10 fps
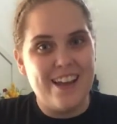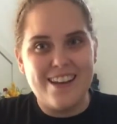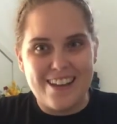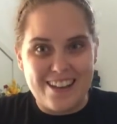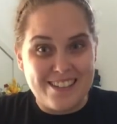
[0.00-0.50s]

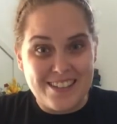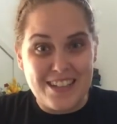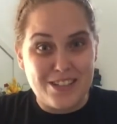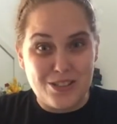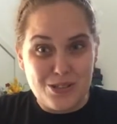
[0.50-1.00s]
Isn't that
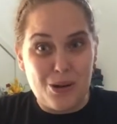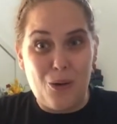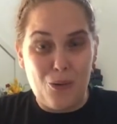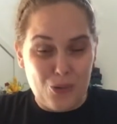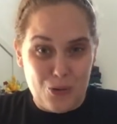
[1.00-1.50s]

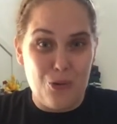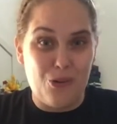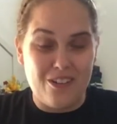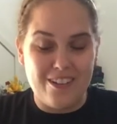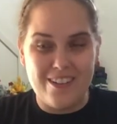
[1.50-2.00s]
so
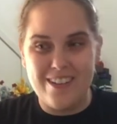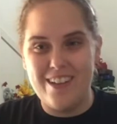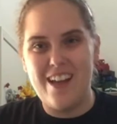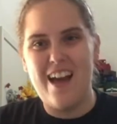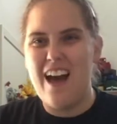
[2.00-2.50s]
cool?
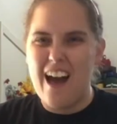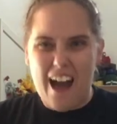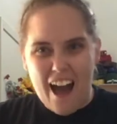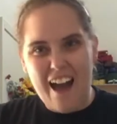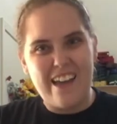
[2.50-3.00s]

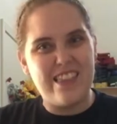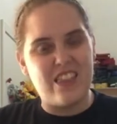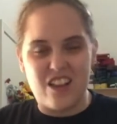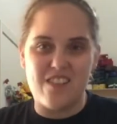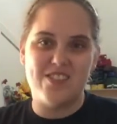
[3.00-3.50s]
I
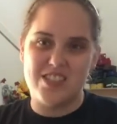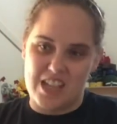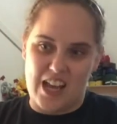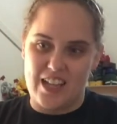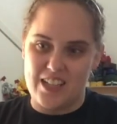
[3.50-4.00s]
love
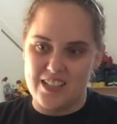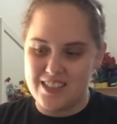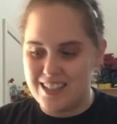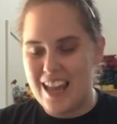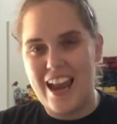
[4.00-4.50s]
science,
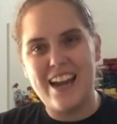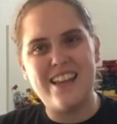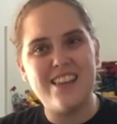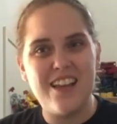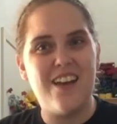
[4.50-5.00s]
and I
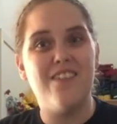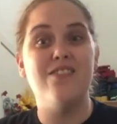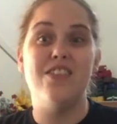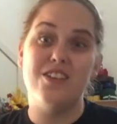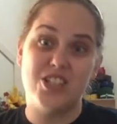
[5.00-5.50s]
love
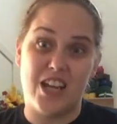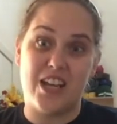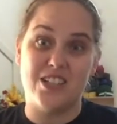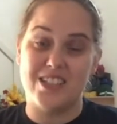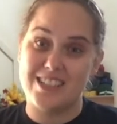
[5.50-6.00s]
the
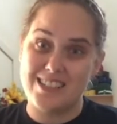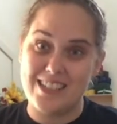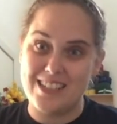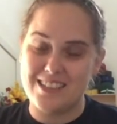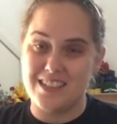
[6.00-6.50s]
changing
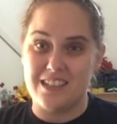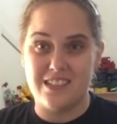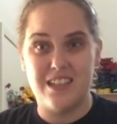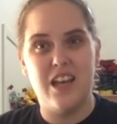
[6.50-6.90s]
seasons,